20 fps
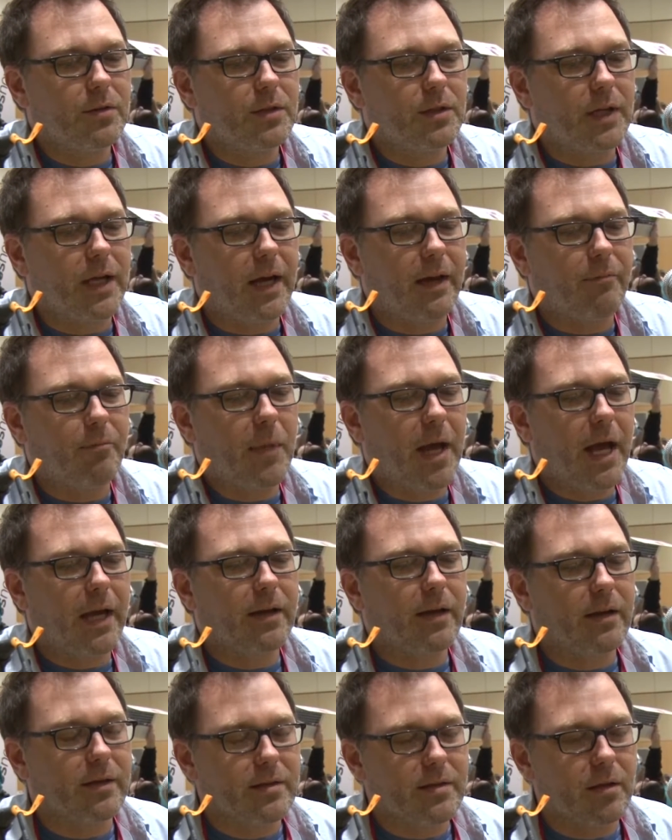to have
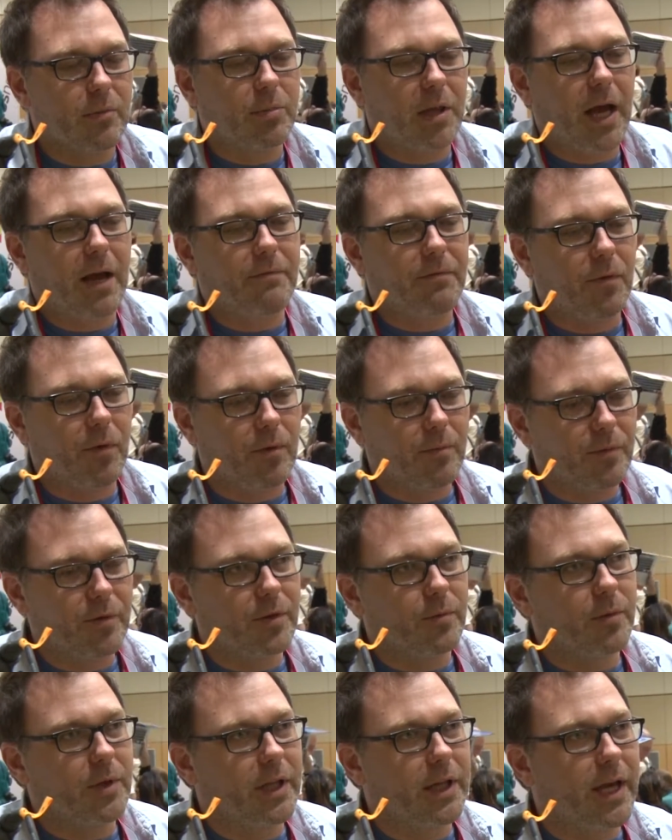Magnet as the platform
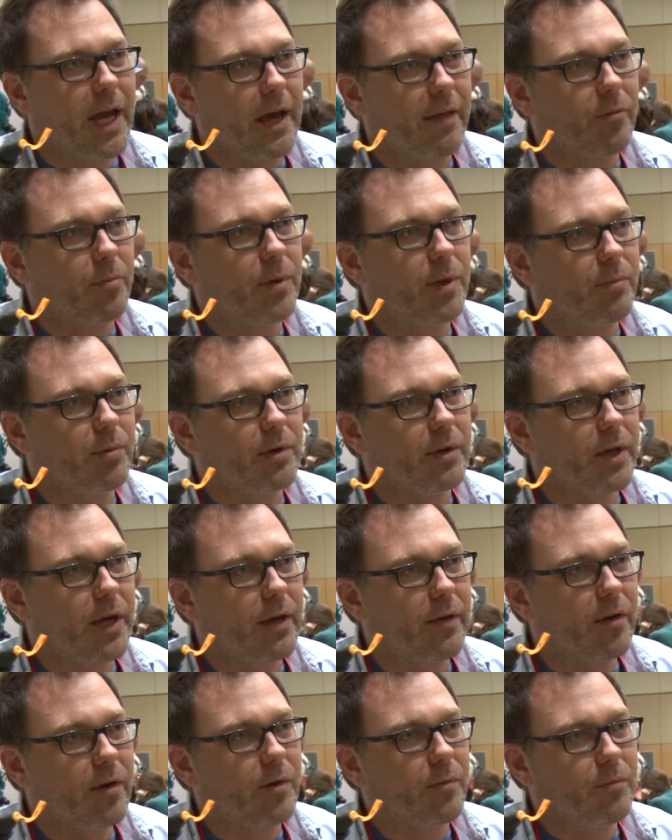to really gather people
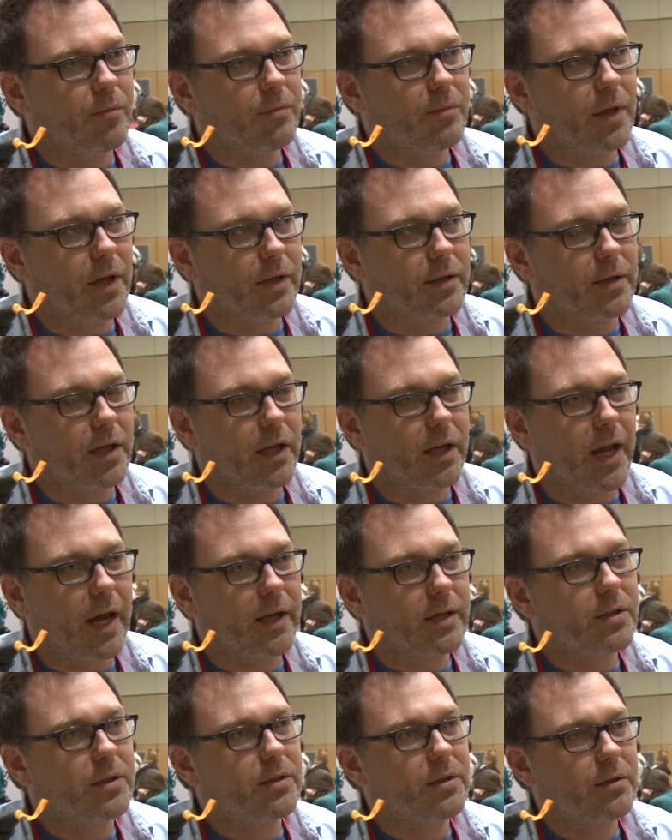together and
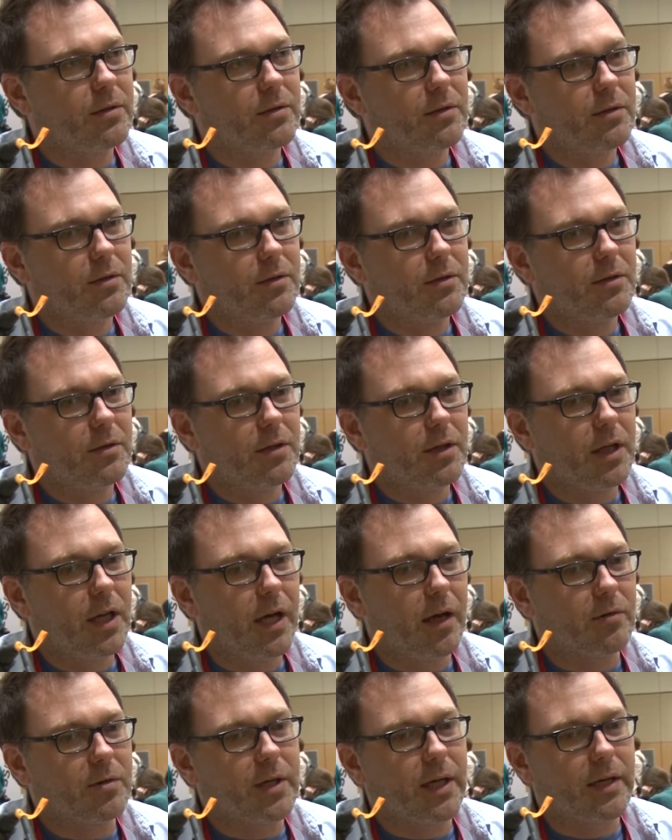connect
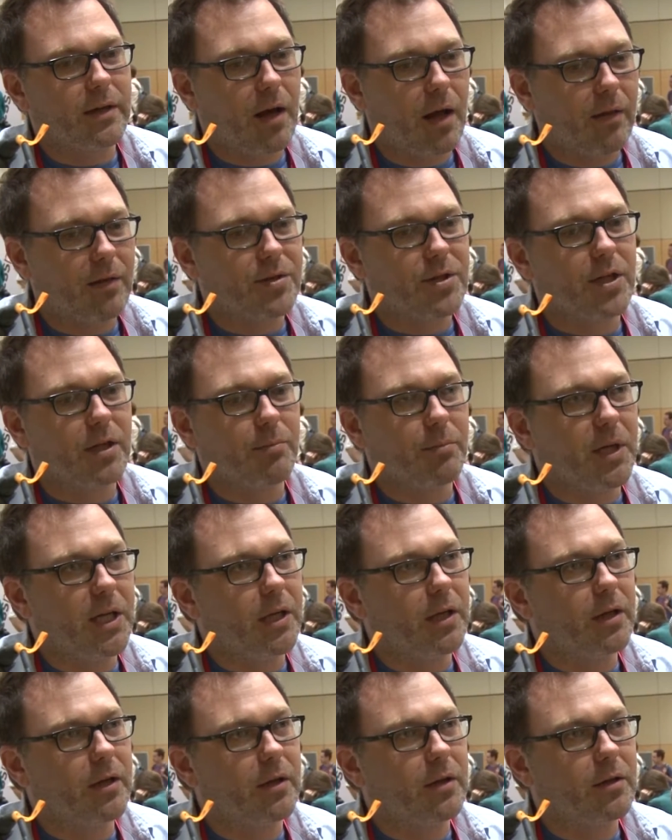how technology and
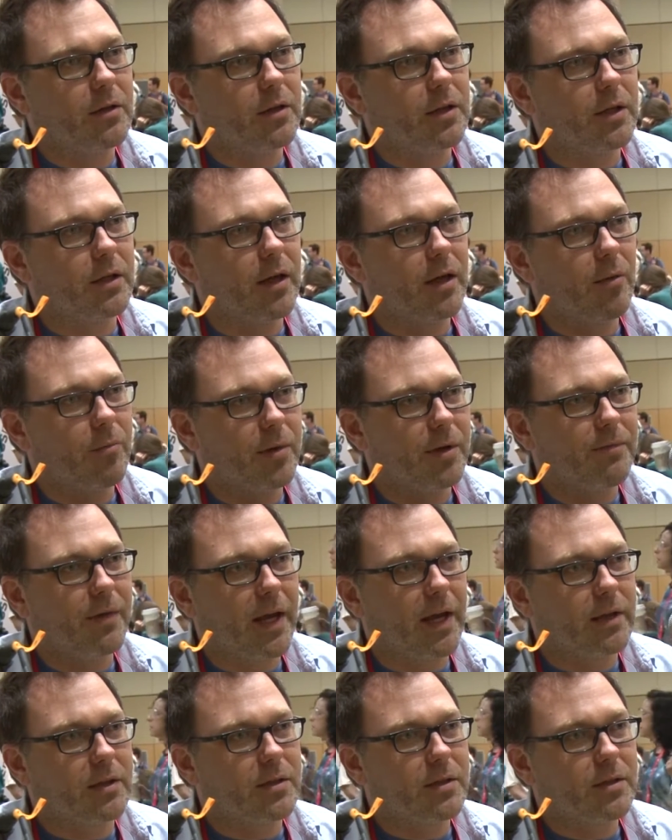media can help
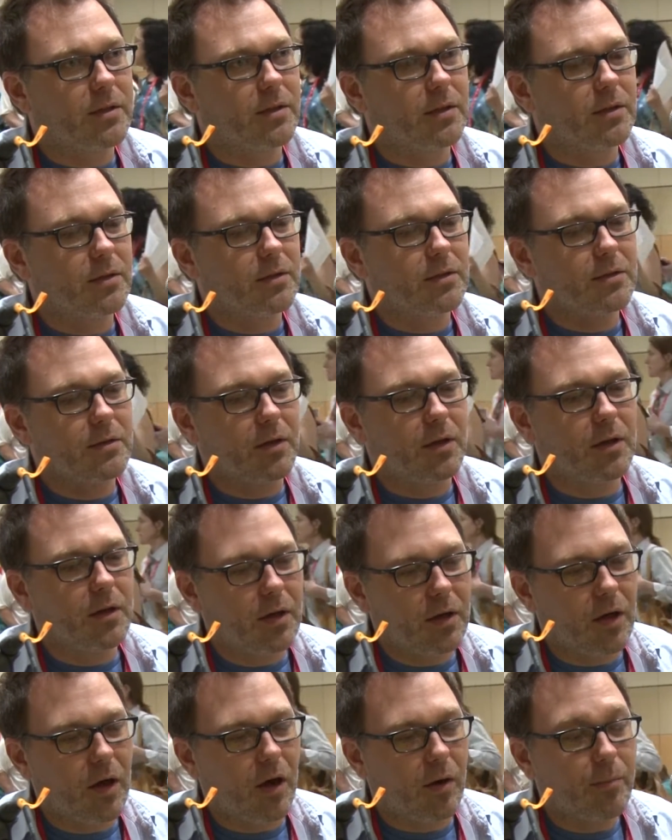advance
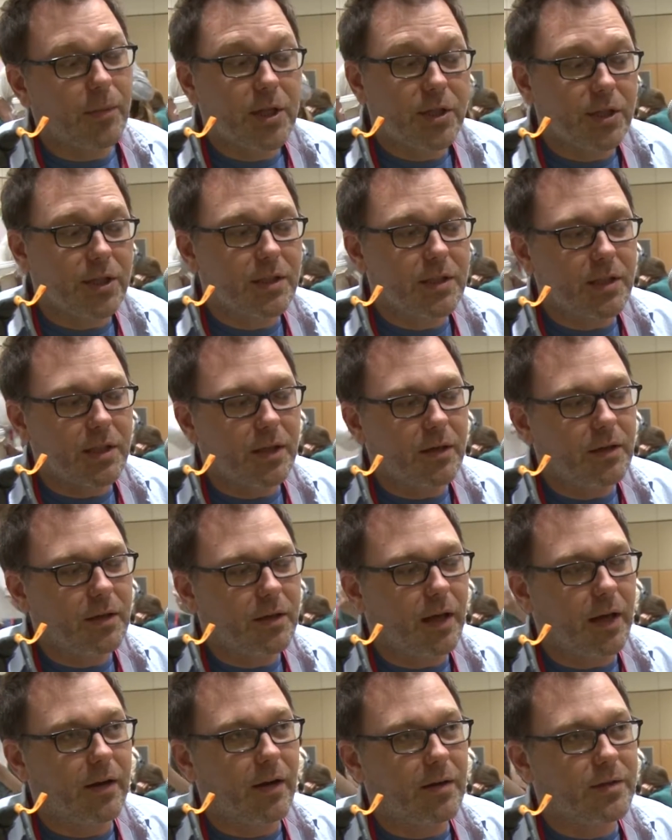our missions
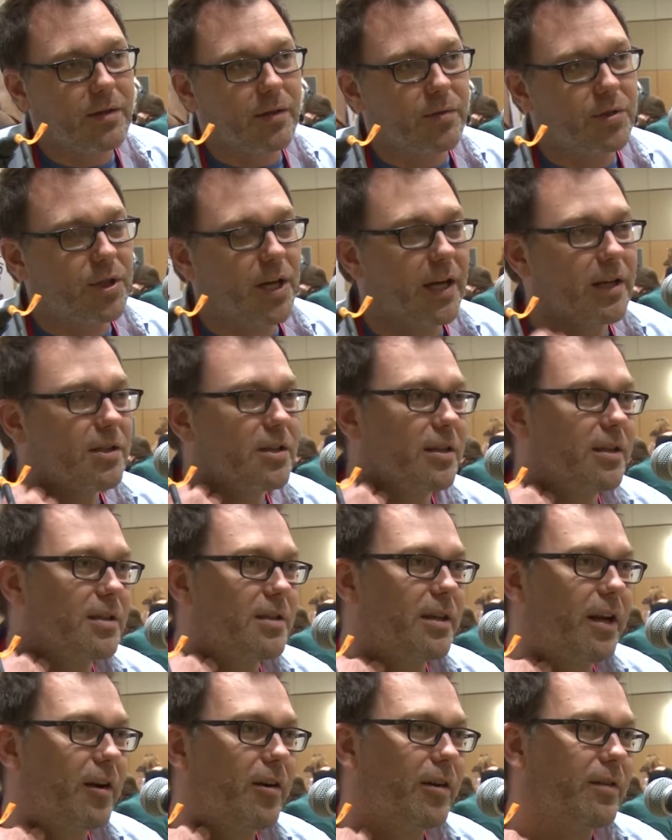and also change
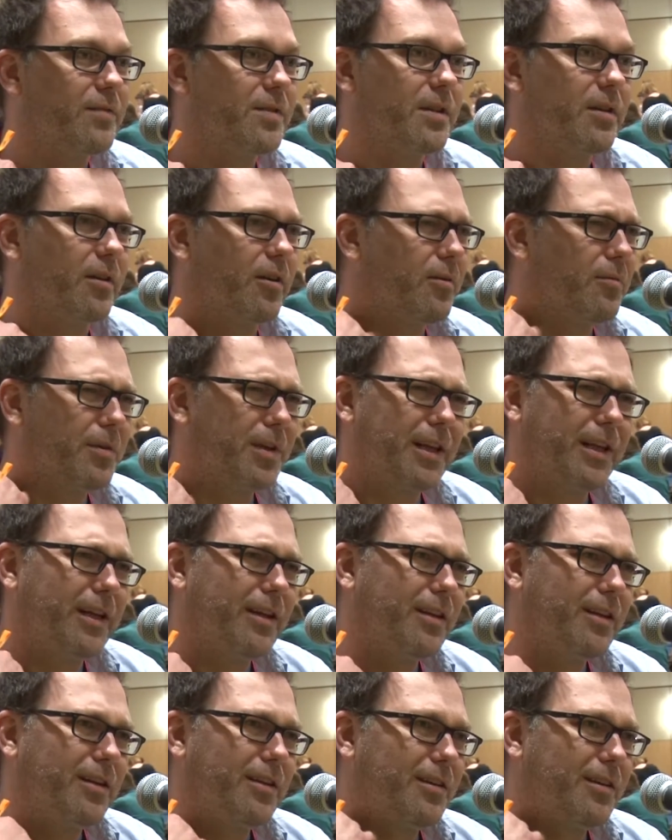these narratives that are really,